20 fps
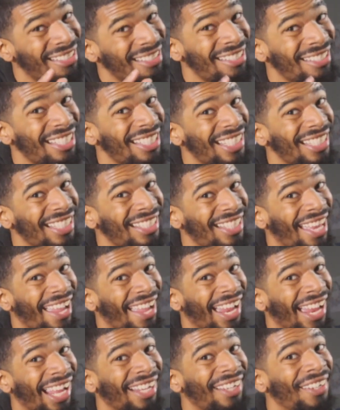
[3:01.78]
just a
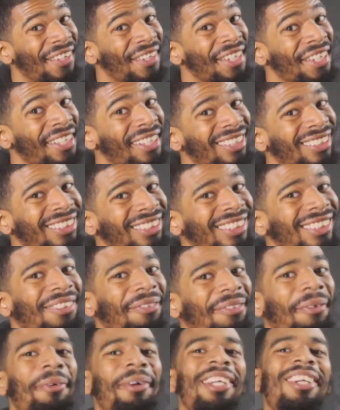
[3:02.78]
tad.
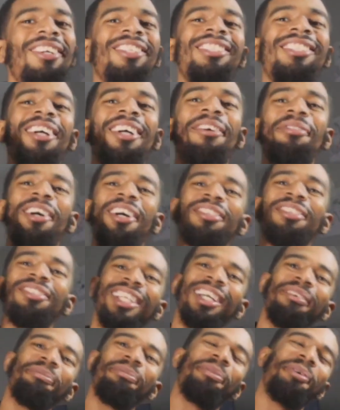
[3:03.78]
Well, we're gonna jump off
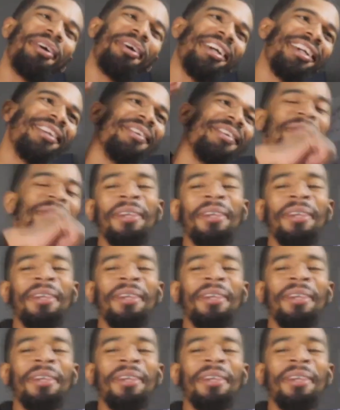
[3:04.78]
that point.